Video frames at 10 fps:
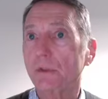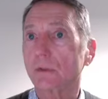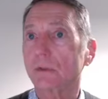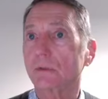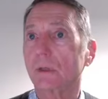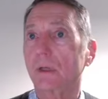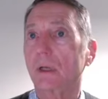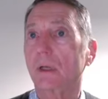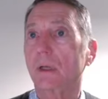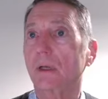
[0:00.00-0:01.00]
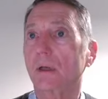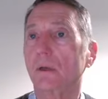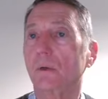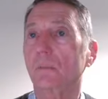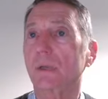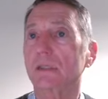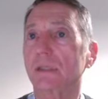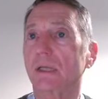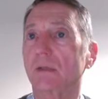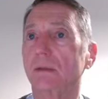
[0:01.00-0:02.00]
just go
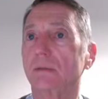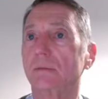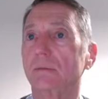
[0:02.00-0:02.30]
past that lot.